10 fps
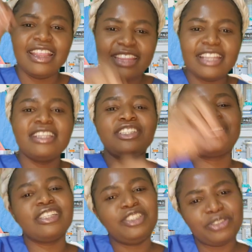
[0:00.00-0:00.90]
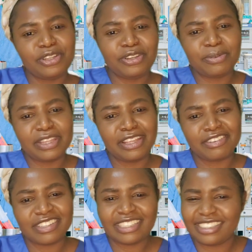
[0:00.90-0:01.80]
then the trust join you with the
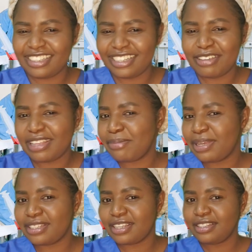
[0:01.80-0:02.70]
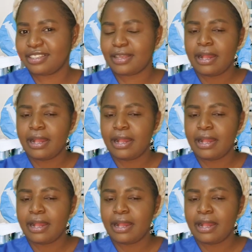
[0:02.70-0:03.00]
university, if that makes sense.